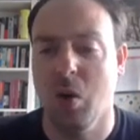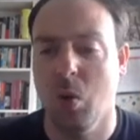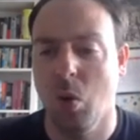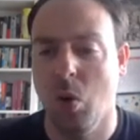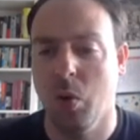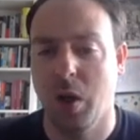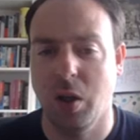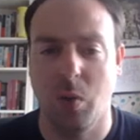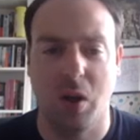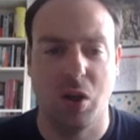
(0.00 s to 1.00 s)
or, or
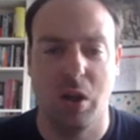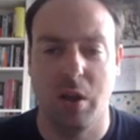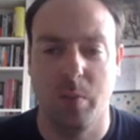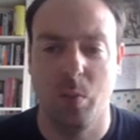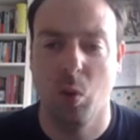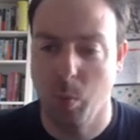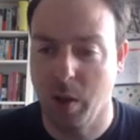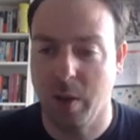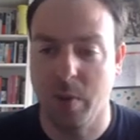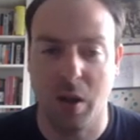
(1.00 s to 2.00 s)
can you actually lay more
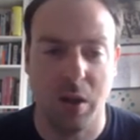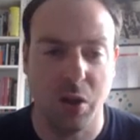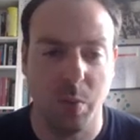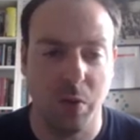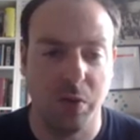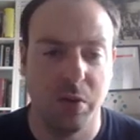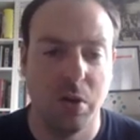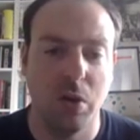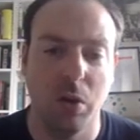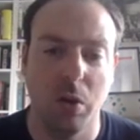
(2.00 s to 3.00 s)
blame at Elizabeth's
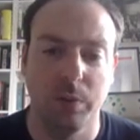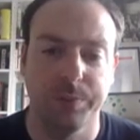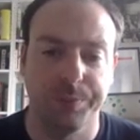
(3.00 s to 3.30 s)
door?